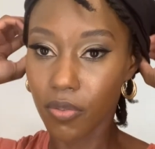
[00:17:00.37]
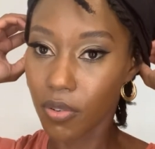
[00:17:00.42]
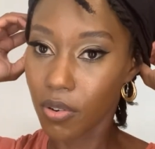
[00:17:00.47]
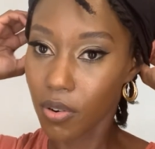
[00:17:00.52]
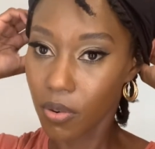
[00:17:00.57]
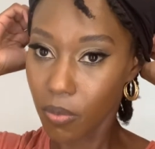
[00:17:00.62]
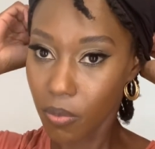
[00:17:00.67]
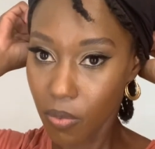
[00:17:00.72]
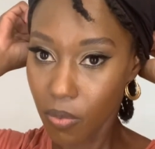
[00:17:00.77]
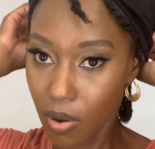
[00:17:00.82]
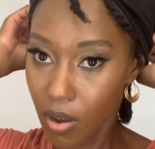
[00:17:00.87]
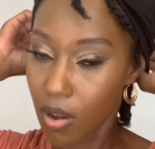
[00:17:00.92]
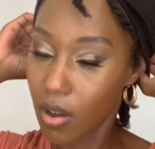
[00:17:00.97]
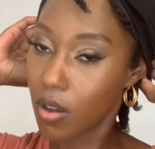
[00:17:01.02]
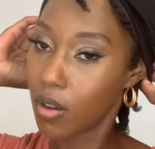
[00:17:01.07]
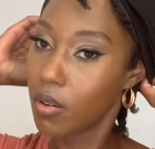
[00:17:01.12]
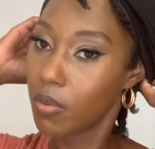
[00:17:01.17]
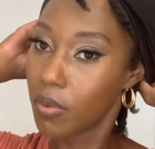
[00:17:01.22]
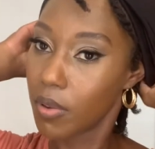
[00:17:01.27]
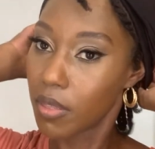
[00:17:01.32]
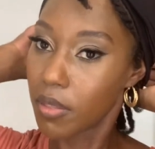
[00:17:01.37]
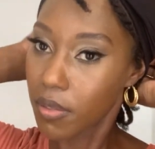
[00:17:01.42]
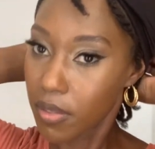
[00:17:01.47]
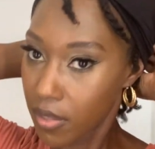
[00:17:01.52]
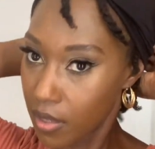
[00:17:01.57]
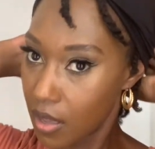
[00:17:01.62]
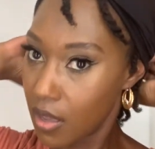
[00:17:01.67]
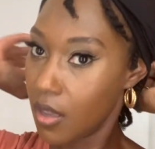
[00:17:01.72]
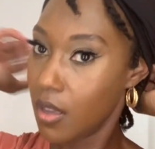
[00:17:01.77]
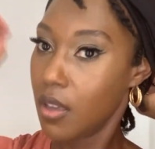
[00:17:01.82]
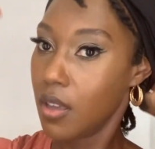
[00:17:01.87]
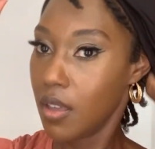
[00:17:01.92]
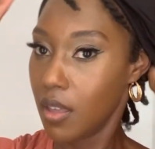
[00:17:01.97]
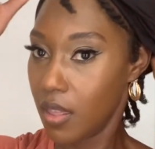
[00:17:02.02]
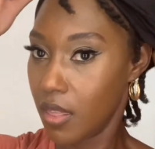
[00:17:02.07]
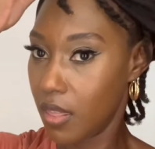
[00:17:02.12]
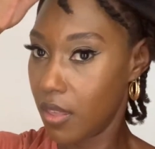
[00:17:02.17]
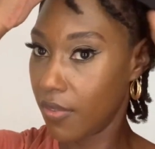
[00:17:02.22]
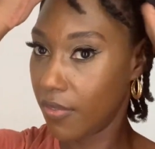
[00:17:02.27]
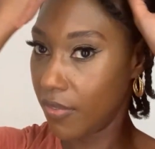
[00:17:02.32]
for a walk with
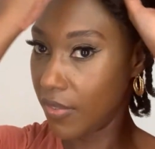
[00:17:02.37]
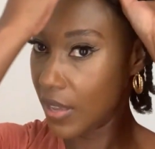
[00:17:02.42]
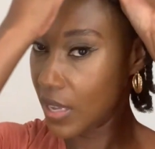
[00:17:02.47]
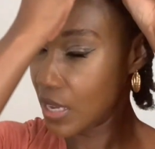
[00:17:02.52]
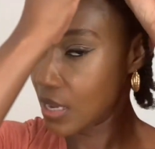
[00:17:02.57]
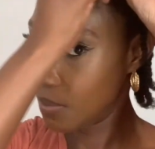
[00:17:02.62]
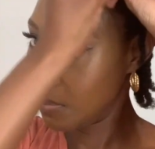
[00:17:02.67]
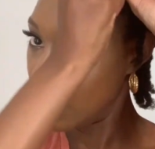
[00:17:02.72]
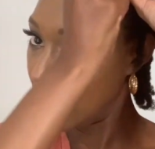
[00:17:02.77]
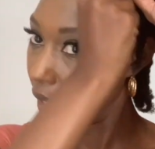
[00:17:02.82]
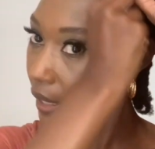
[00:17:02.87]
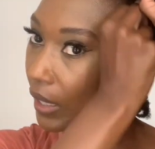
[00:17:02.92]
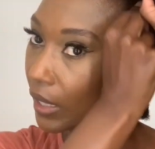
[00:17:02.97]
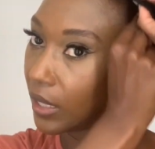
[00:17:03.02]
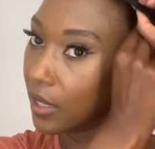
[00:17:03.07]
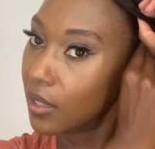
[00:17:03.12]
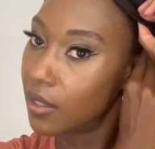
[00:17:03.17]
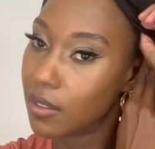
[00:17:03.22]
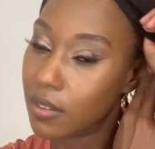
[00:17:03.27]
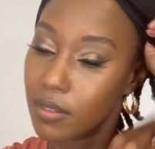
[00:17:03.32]
the family.